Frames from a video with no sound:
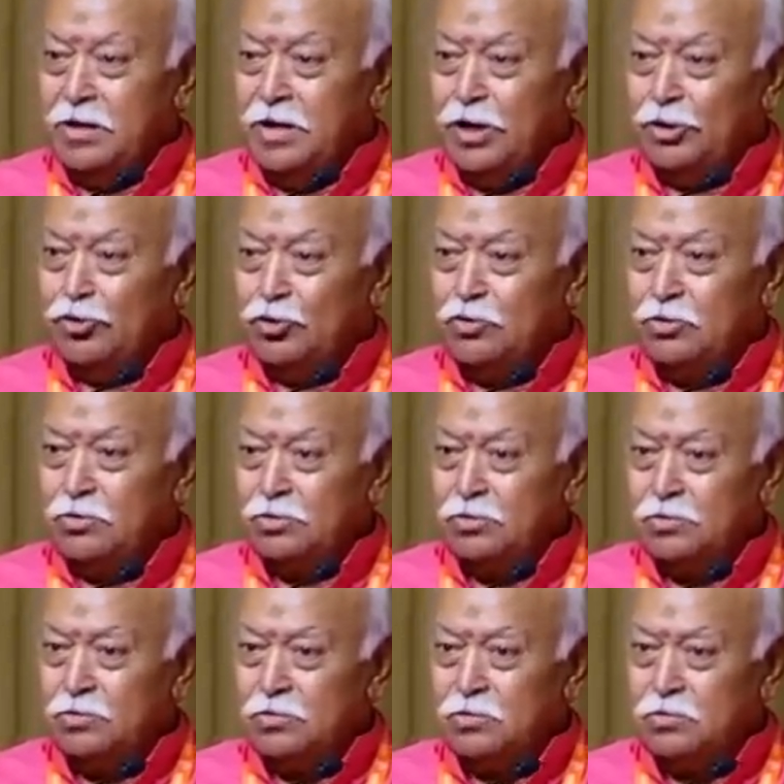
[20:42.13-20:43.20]
undertook
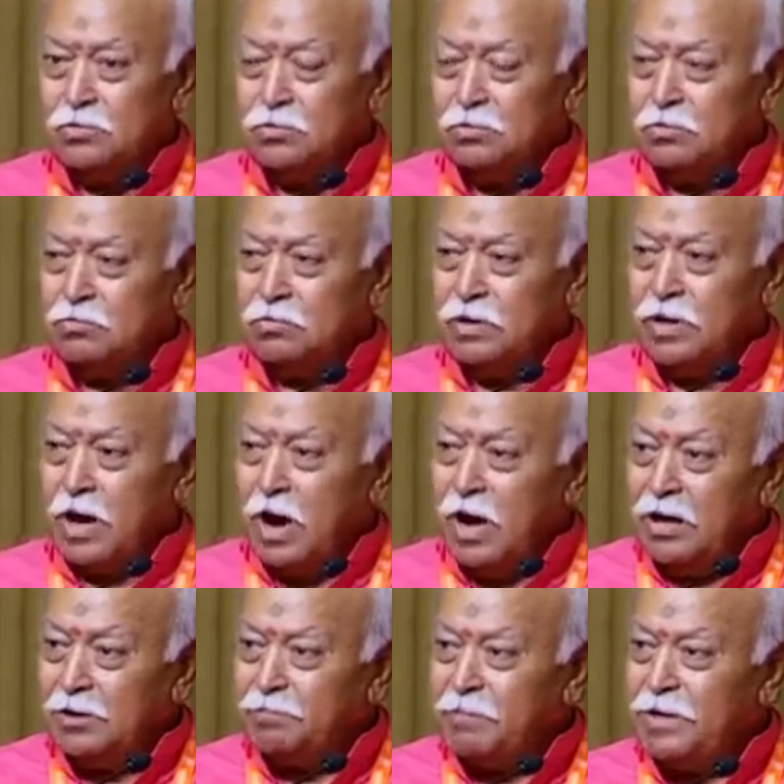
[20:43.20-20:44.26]
a
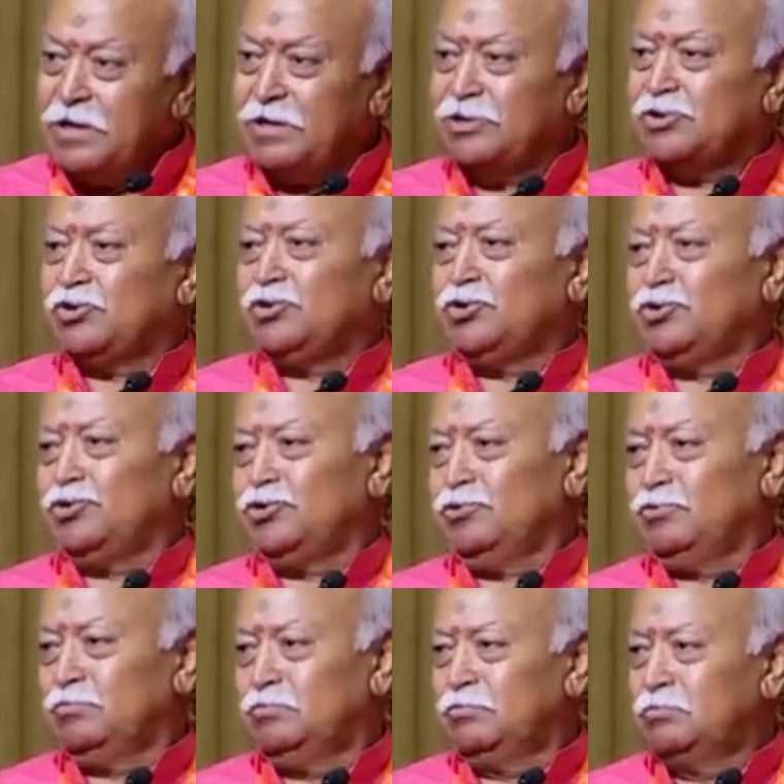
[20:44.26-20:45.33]
hard
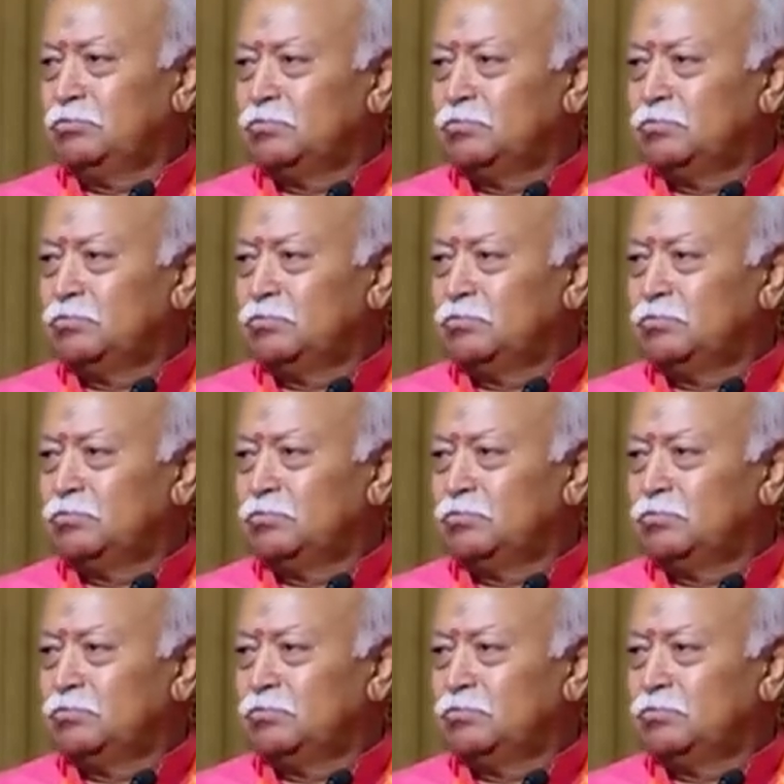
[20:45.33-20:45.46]
penance,